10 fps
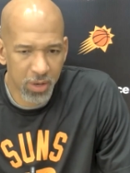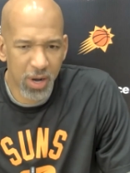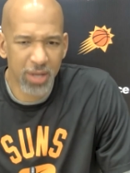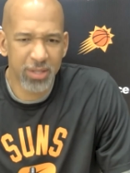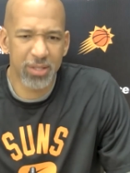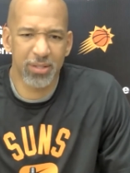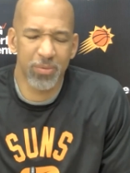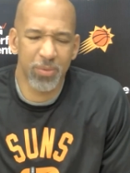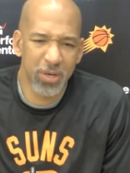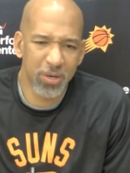Really? I,
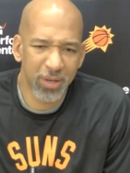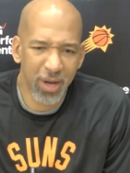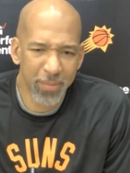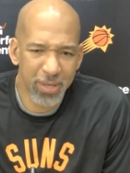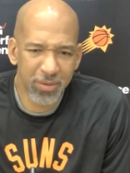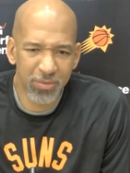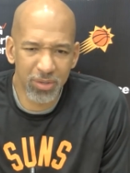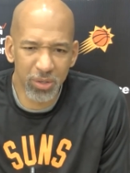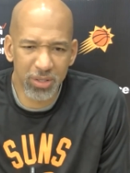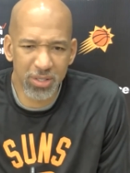well, I mean,
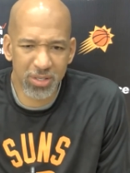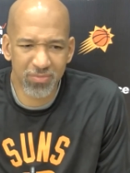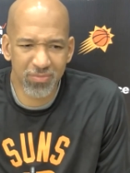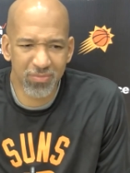Luka's